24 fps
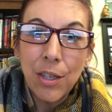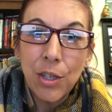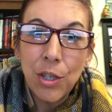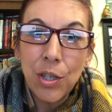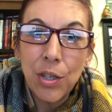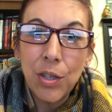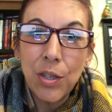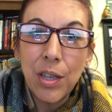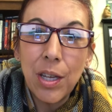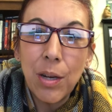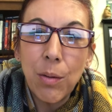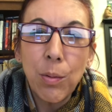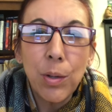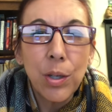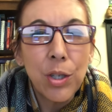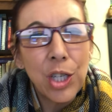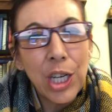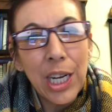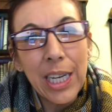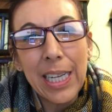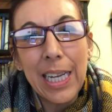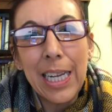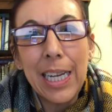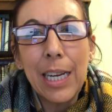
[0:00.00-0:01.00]
sure that we're
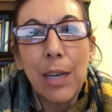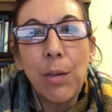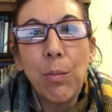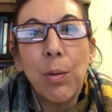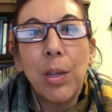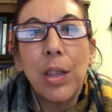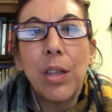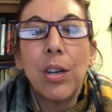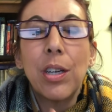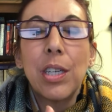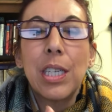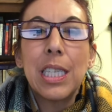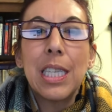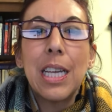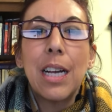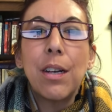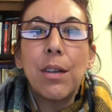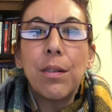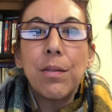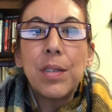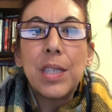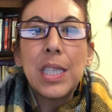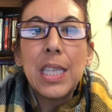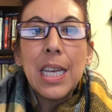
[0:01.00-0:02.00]
checking in with
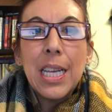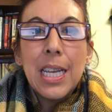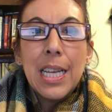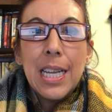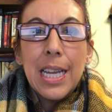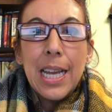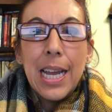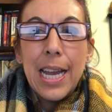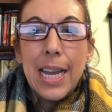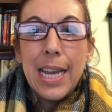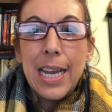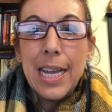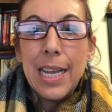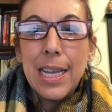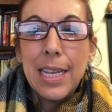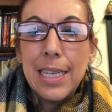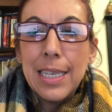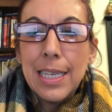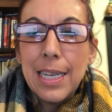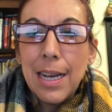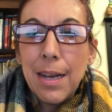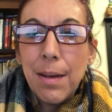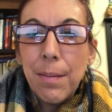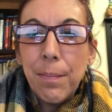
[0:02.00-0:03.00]
ourselves
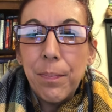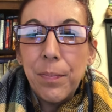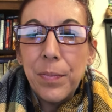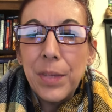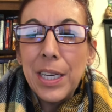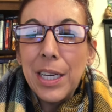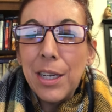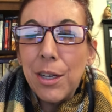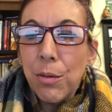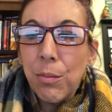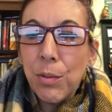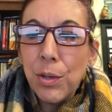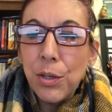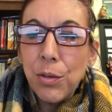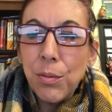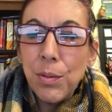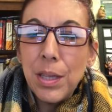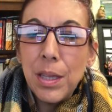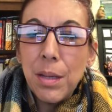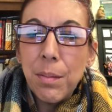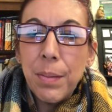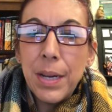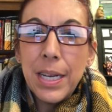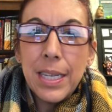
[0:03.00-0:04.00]
and, we're
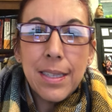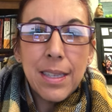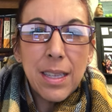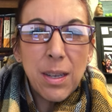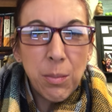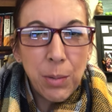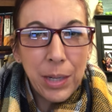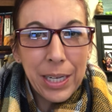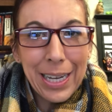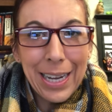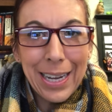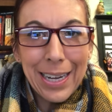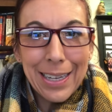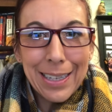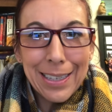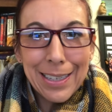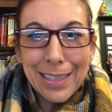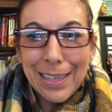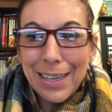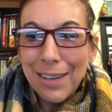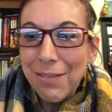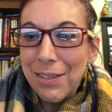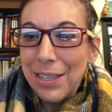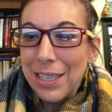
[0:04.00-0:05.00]
doing the best that we can
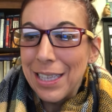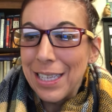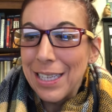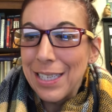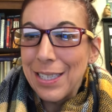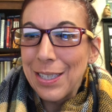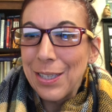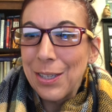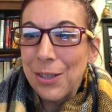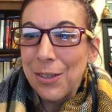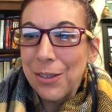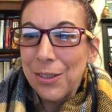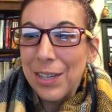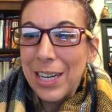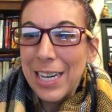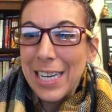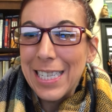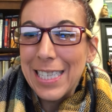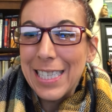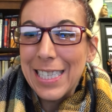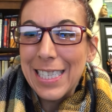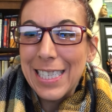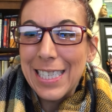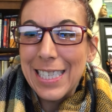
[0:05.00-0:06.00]
given this
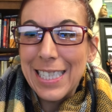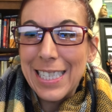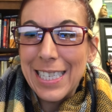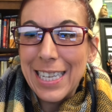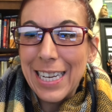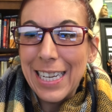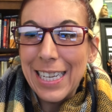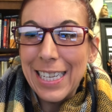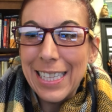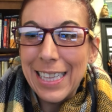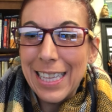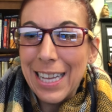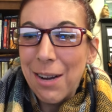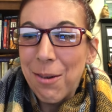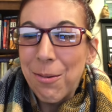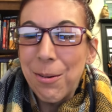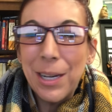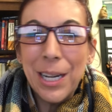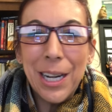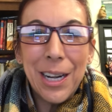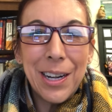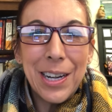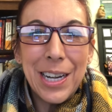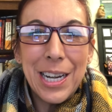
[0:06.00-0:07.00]
crazy state that
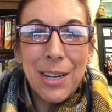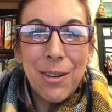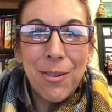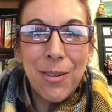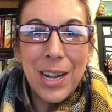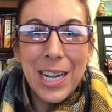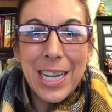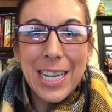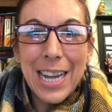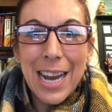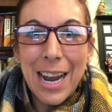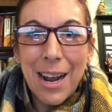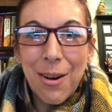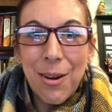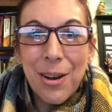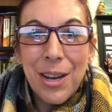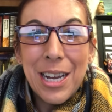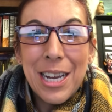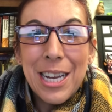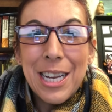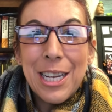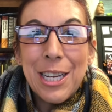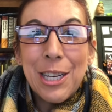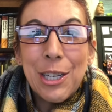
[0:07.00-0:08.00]
we are in right now.
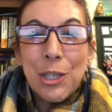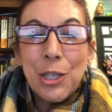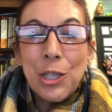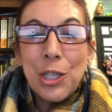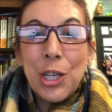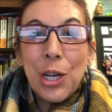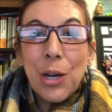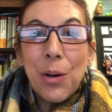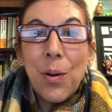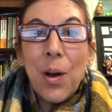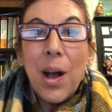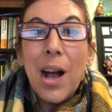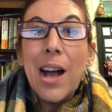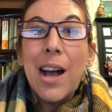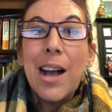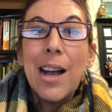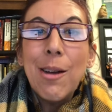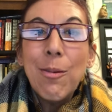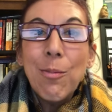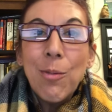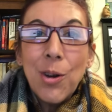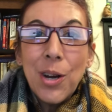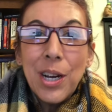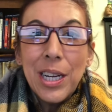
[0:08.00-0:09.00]
So
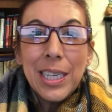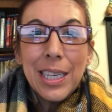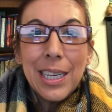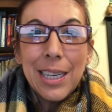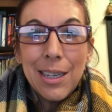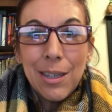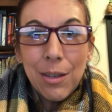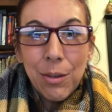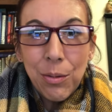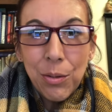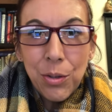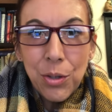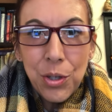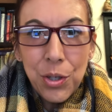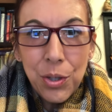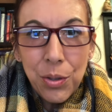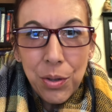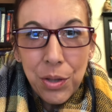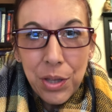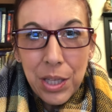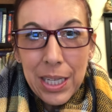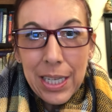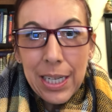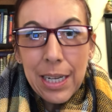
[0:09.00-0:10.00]
I want you to
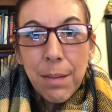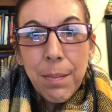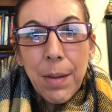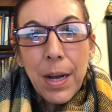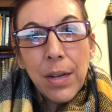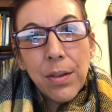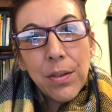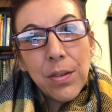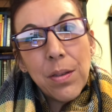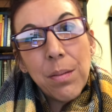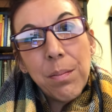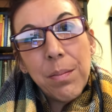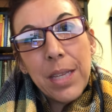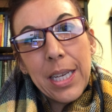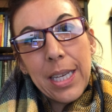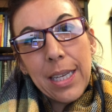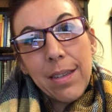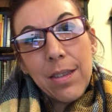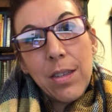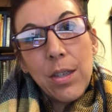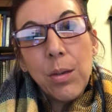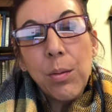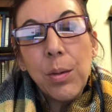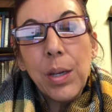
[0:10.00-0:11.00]
think about some
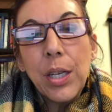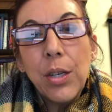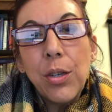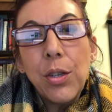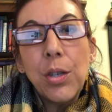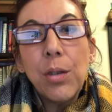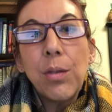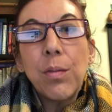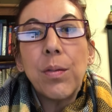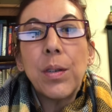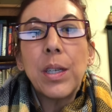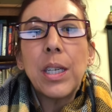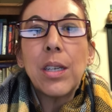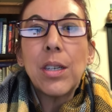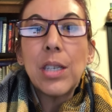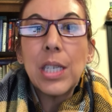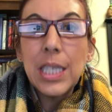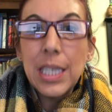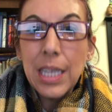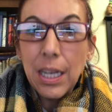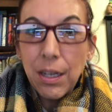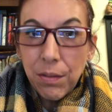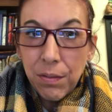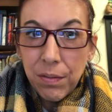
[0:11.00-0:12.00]
things you can do for
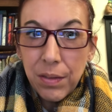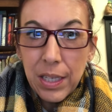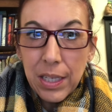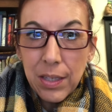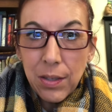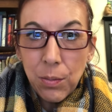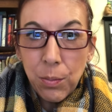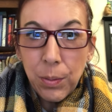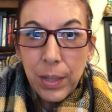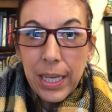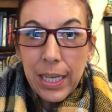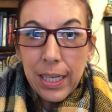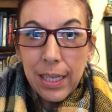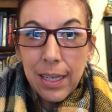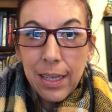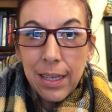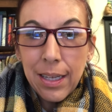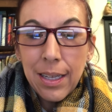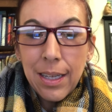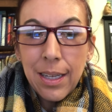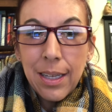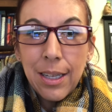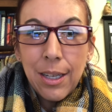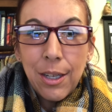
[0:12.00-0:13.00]
yourself this week
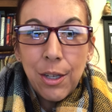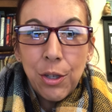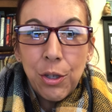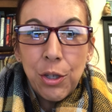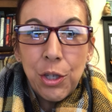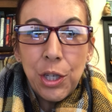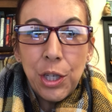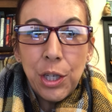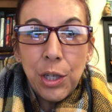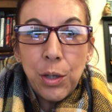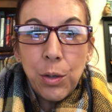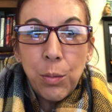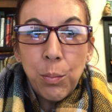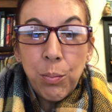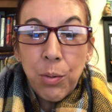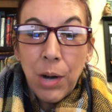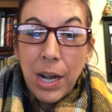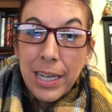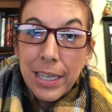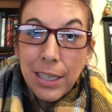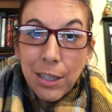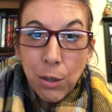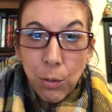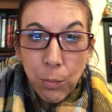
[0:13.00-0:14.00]
to
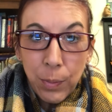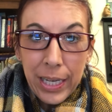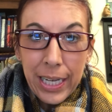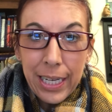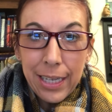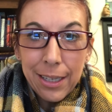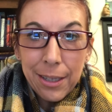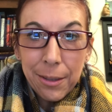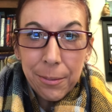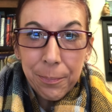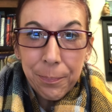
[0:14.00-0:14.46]
brighten your week,